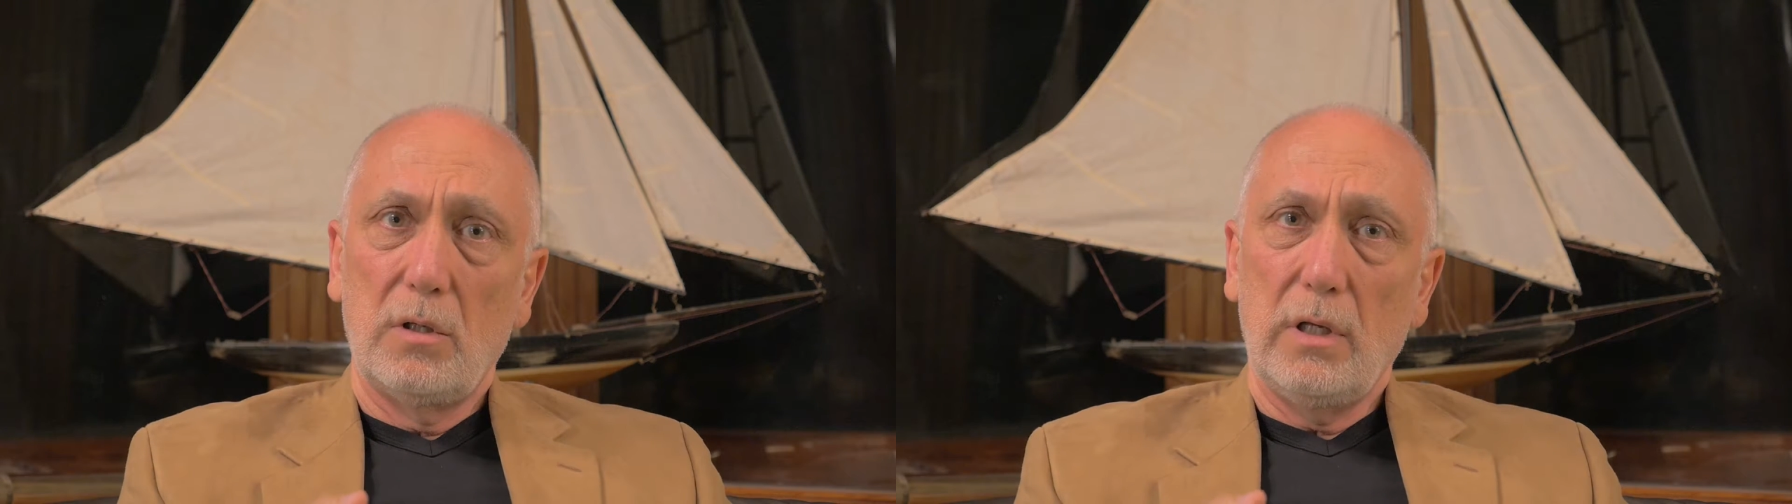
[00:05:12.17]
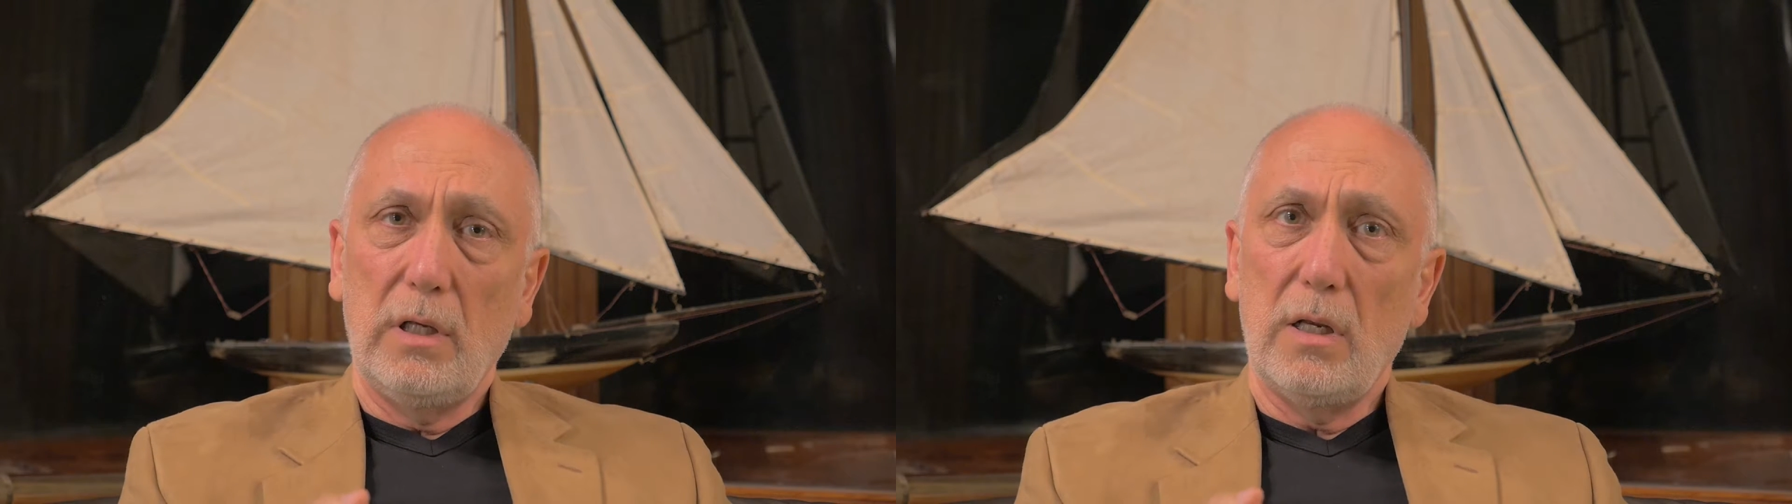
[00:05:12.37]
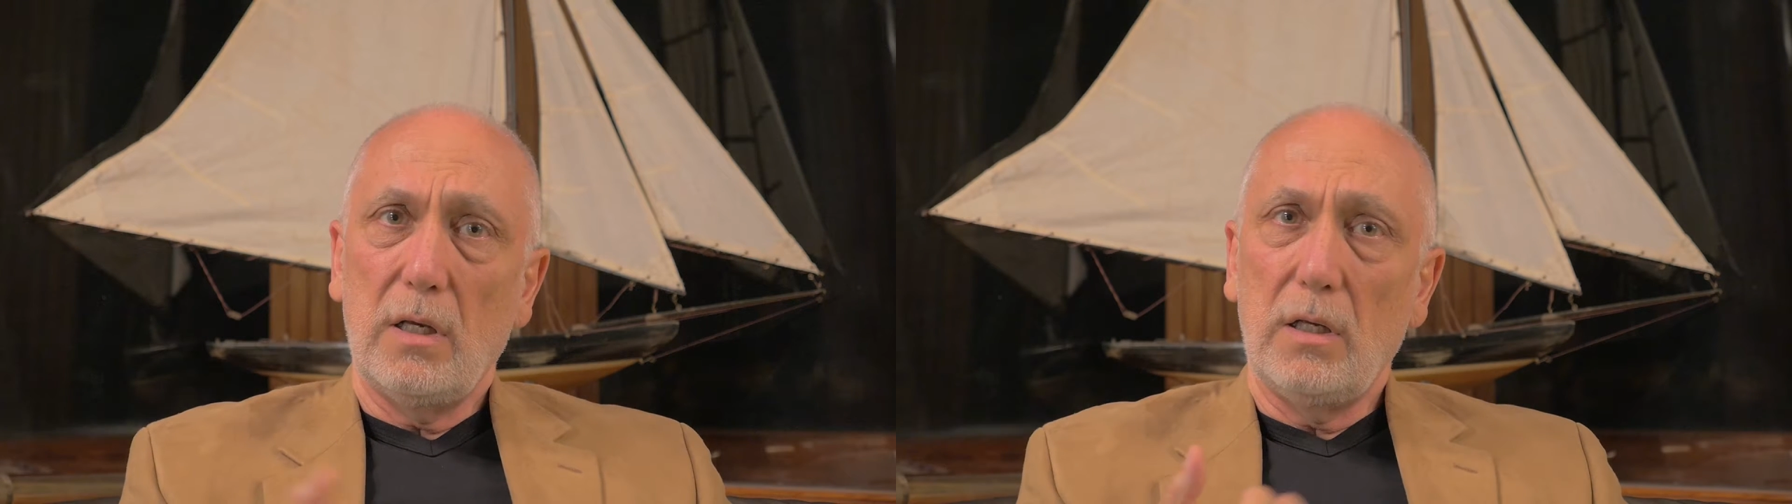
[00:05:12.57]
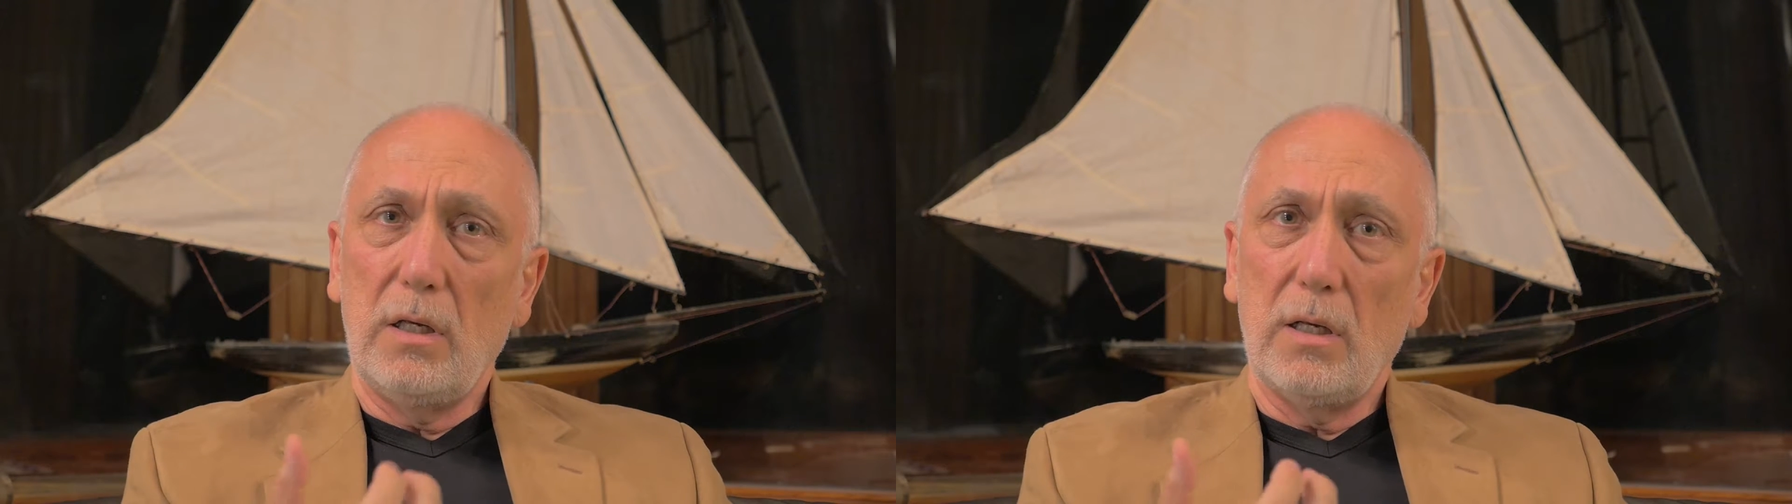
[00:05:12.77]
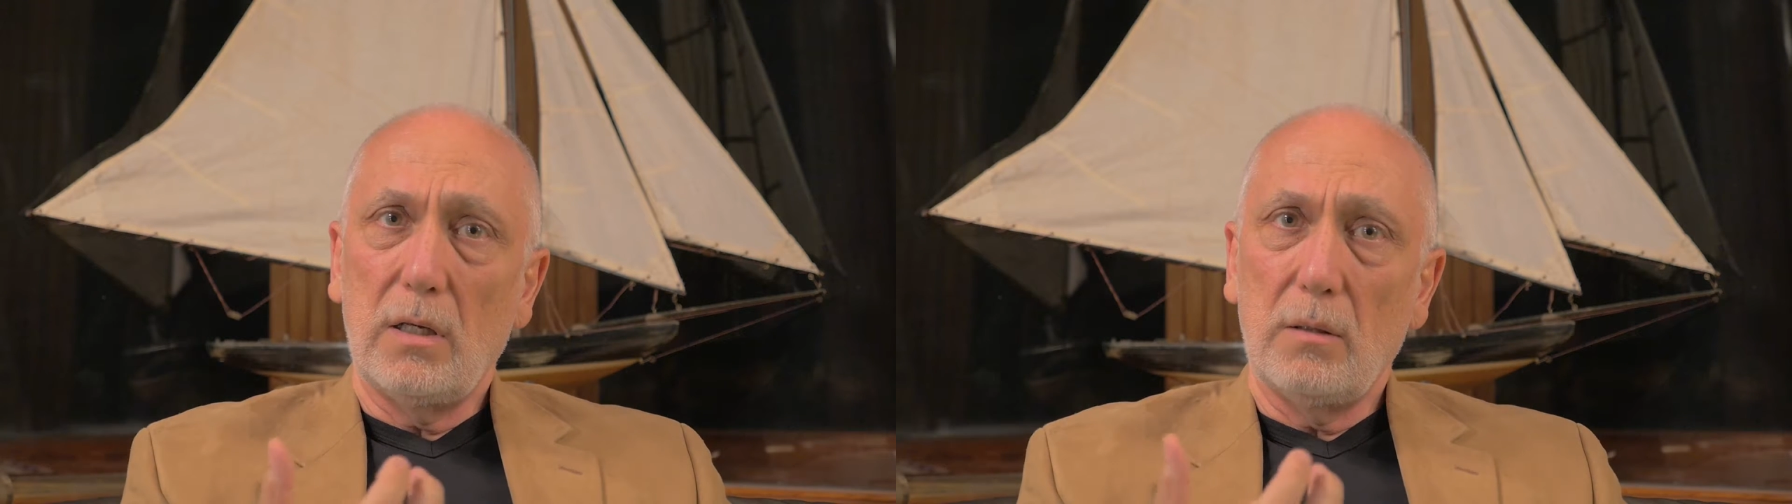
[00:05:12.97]
in
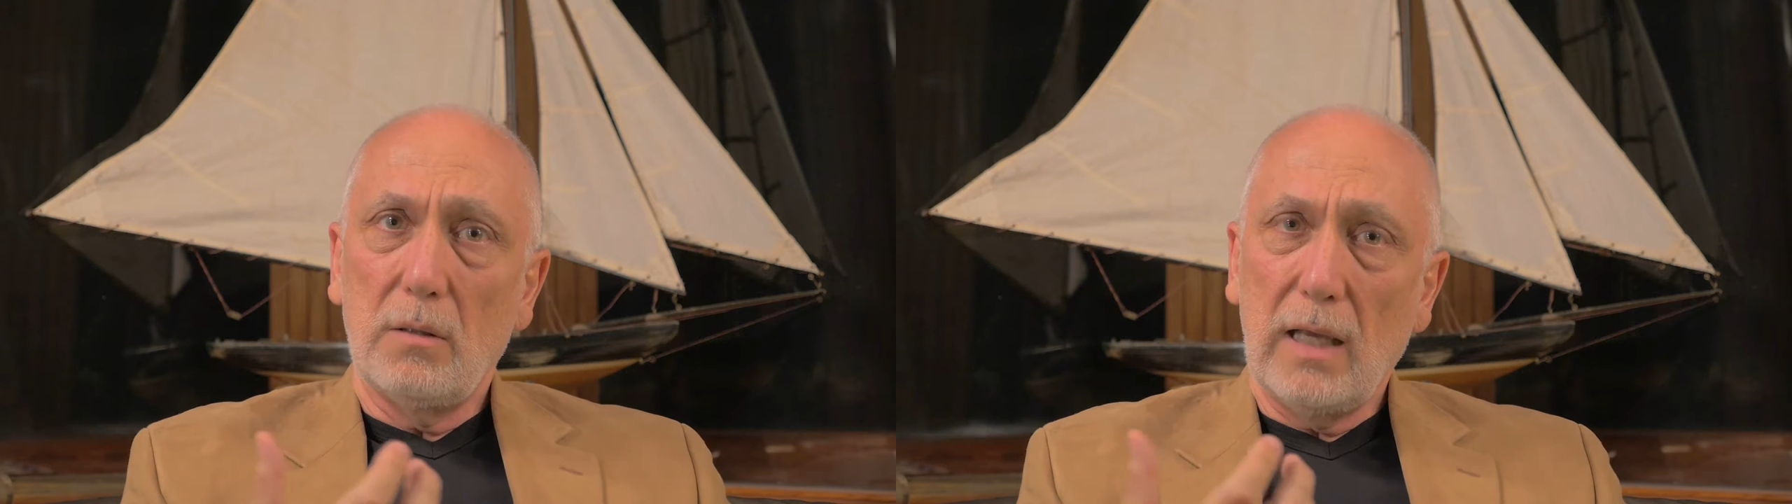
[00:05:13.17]
a